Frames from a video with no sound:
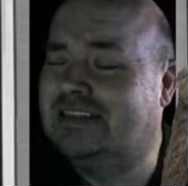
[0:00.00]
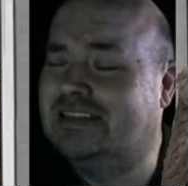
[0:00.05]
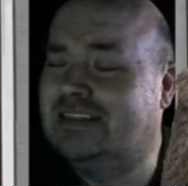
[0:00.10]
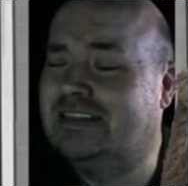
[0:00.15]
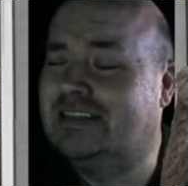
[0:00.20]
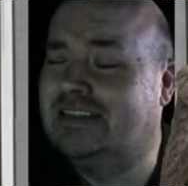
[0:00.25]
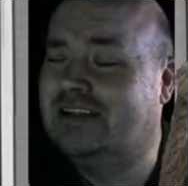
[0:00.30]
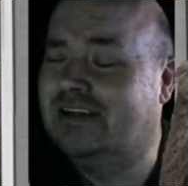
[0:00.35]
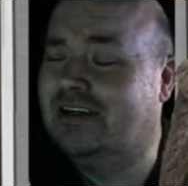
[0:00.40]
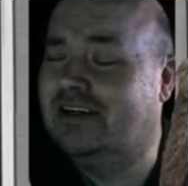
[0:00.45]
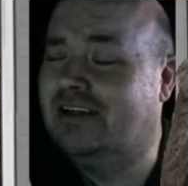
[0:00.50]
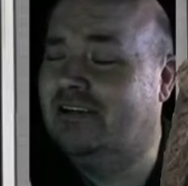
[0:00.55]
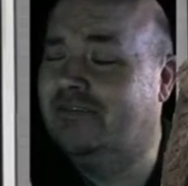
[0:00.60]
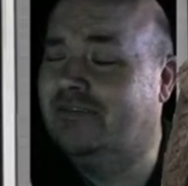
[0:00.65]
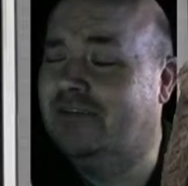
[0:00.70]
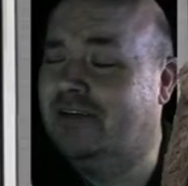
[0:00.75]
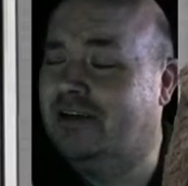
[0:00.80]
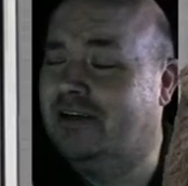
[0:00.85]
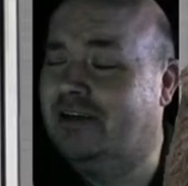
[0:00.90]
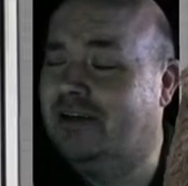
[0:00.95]
Sorry,
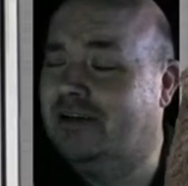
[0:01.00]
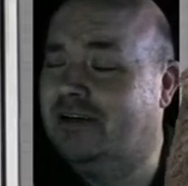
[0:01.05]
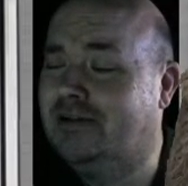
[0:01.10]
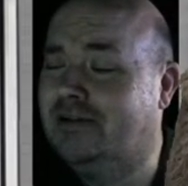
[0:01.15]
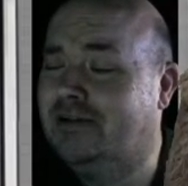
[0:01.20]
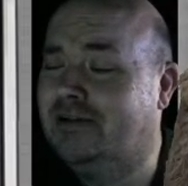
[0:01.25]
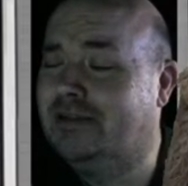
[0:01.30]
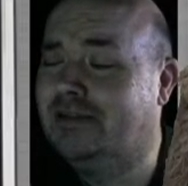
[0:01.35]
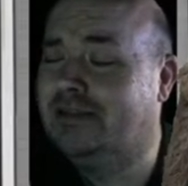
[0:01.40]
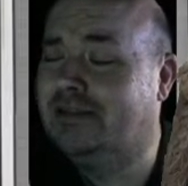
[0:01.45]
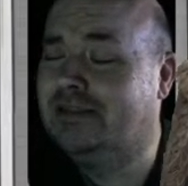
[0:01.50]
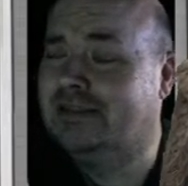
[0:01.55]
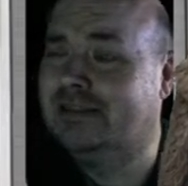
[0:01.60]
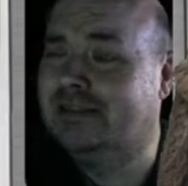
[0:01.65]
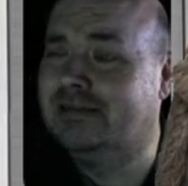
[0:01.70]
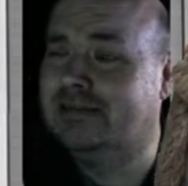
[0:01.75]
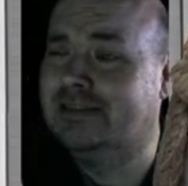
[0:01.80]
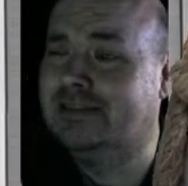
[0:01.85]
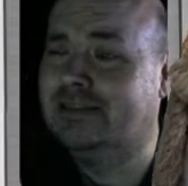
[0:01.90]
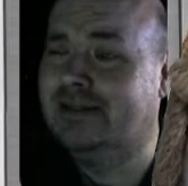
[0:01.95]
Frog.
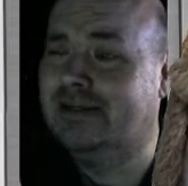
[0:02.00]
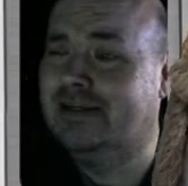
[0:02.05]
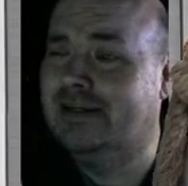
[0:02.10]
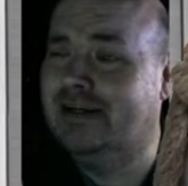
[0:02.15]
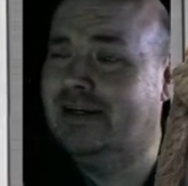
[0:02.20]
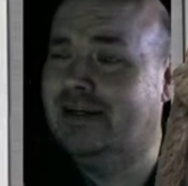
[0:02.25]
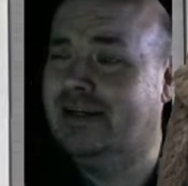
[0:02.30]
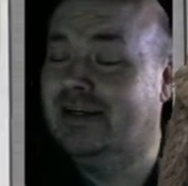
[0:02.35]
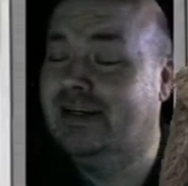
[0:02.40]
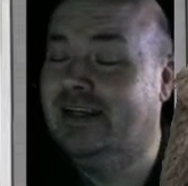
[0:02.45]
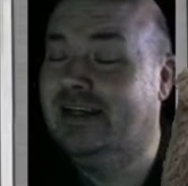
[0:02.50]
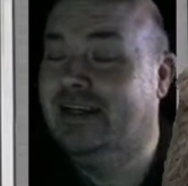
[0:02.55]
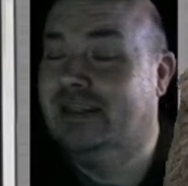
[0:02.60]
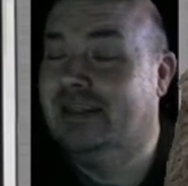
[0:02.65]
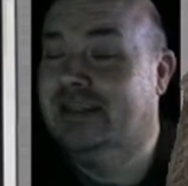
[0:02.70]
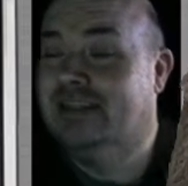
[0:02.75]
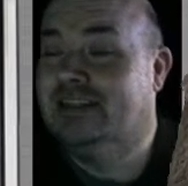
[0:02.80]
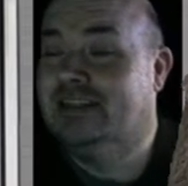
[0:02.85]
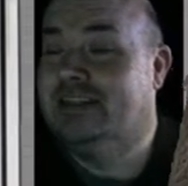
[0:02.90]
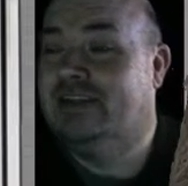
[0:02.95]
So sorry.
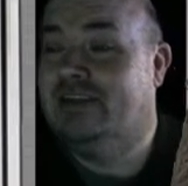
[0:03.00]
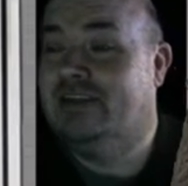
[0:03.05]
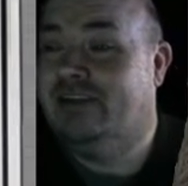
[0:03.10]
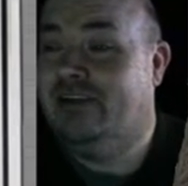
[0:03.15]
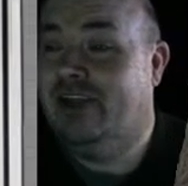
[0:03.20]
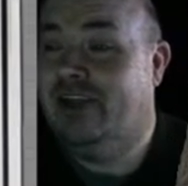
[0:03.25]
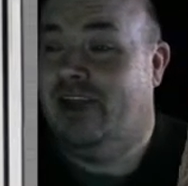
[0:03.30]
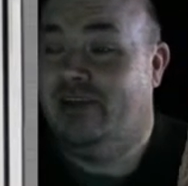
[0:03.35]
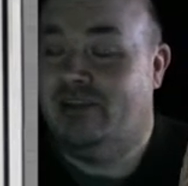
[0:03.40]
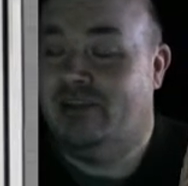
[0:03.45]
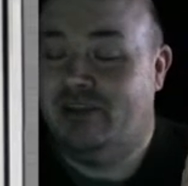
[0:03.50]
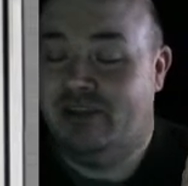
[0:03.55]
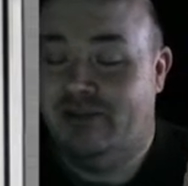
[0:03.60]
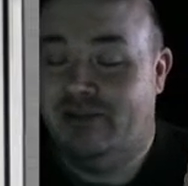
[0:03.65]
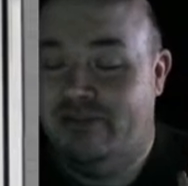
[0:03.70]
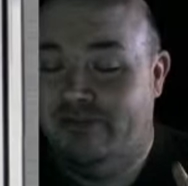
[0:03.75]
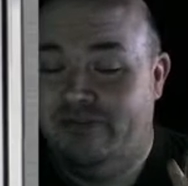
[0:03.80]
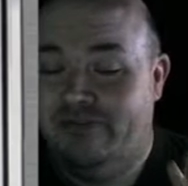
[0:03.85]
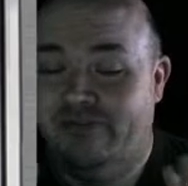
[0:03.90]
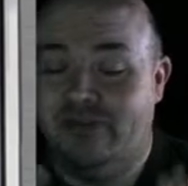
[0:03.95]
So there you have it, the
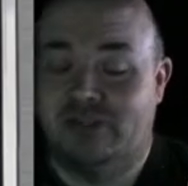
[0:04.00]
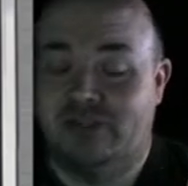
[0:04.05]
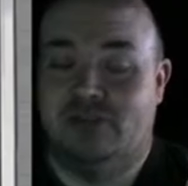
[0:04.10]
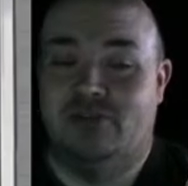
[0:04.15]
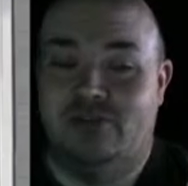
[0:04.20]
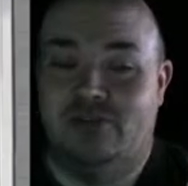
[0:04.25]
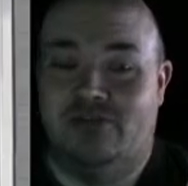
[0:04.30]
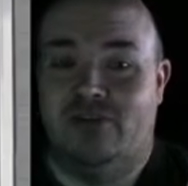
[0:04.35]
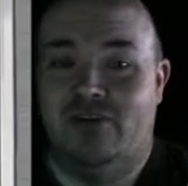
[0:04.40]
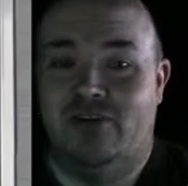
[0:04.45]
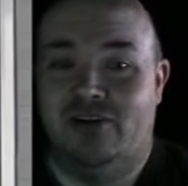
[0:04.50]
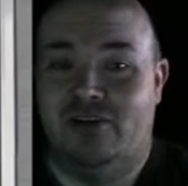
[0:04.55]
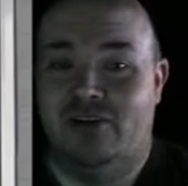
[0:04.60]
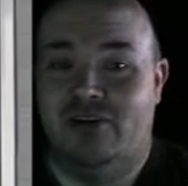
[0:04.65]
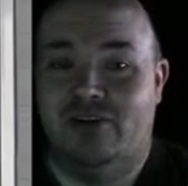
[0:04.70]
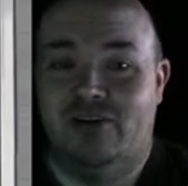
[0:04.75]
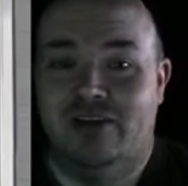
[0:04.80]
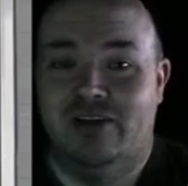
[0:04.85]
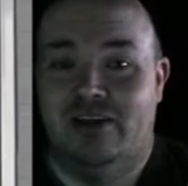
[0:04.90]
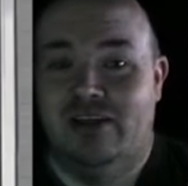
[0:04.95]
official
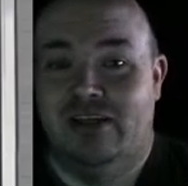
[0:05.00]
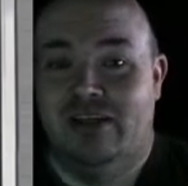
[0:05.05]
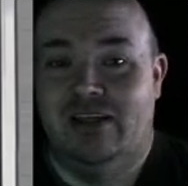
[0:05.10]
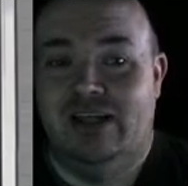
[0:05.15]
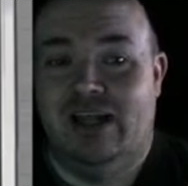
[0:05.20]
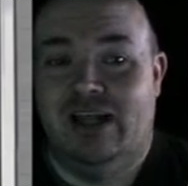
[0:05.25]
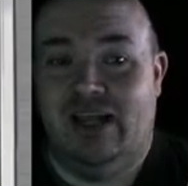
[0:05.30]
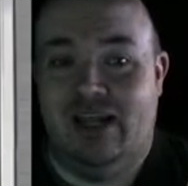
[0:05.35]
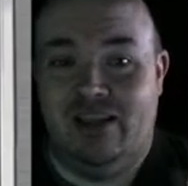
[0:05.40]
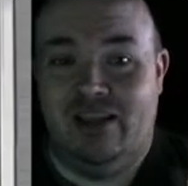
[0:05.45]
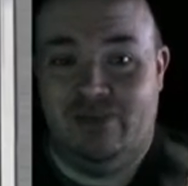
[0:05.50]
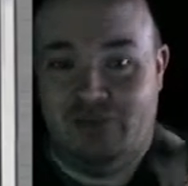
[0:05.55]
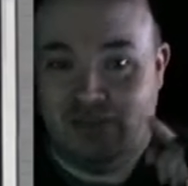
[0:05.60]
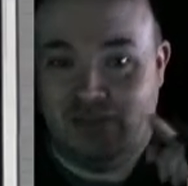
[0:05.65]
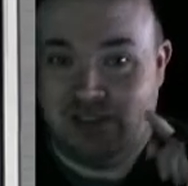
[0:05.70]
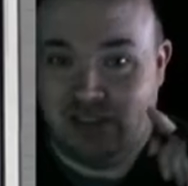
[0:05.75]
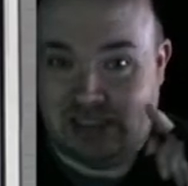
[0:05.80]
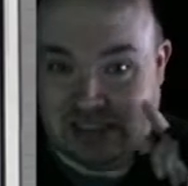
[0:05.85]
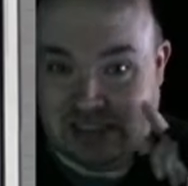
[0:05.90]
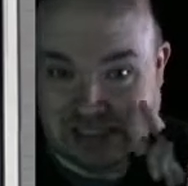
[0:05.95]
Frogger. I
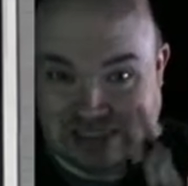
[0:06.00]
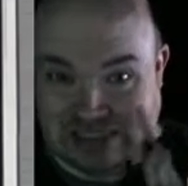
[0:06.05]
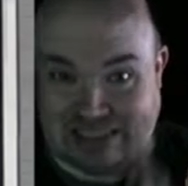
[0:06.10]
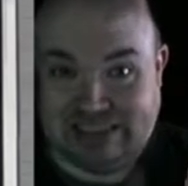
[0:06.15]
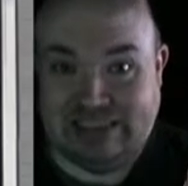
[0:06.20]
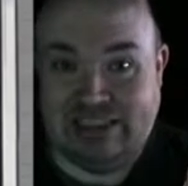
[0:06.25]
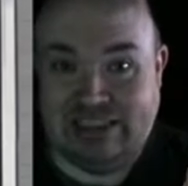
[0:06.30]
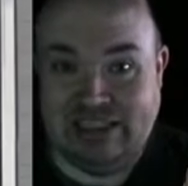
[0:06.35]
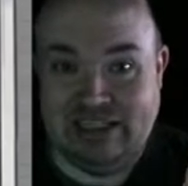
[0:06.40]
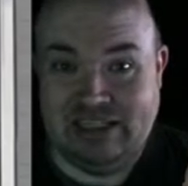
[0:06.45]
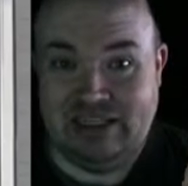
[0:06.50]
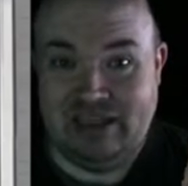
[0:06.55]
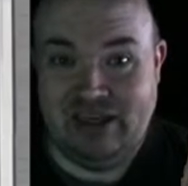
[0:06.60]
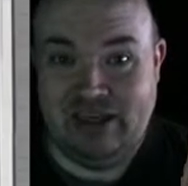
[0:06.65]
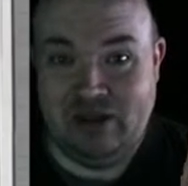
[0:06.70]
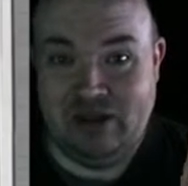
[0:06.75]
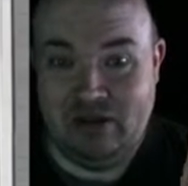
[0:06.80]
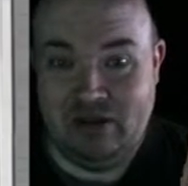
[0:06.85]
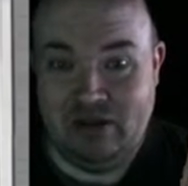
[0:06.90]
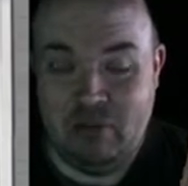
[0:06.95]
officially stink at
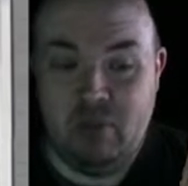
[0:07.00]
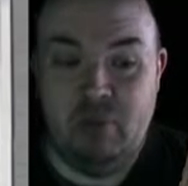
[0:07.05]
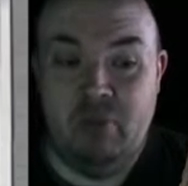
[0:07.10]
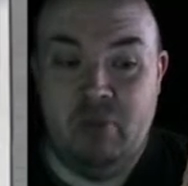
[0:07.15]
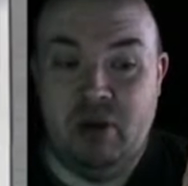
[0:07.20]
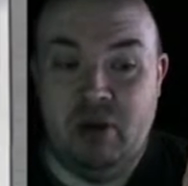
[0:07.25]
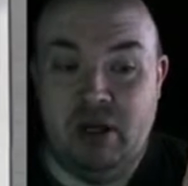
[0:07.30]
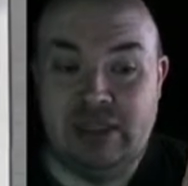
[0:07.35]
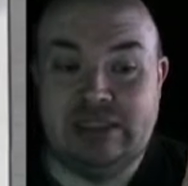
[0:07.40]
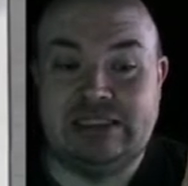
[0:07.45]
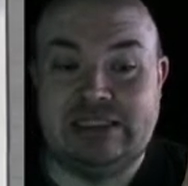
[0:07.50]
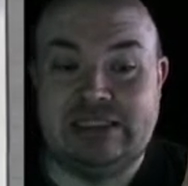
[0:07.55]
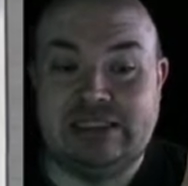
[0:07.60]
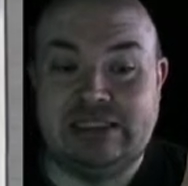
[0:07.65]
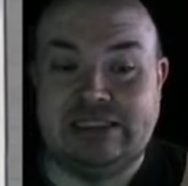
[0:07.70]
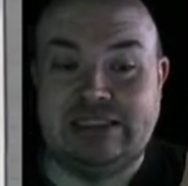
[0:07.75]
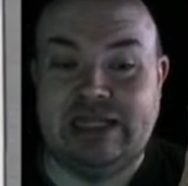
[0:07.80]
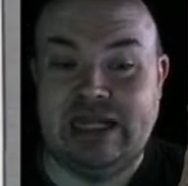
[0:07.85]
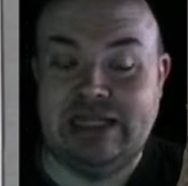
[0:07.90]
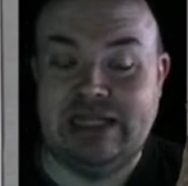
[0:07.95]
it, but
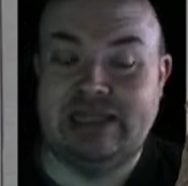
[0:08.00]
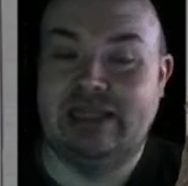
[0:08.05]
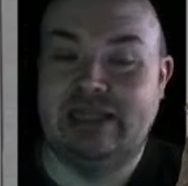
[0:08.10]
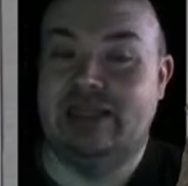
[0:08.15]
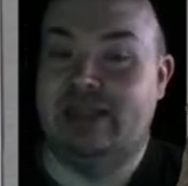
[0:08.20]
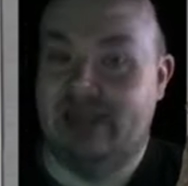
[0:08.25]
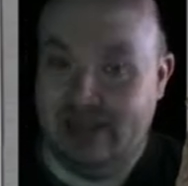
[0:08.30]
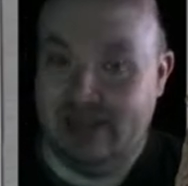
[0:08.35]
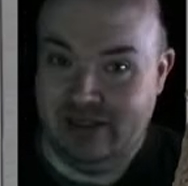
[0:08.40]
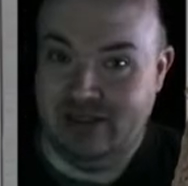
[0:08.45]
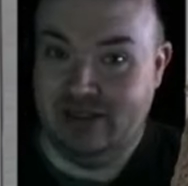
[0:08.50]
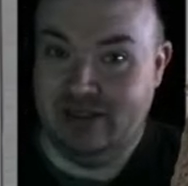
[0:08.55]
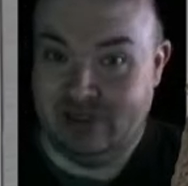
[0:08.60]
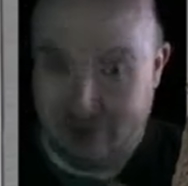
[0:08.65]
I think it is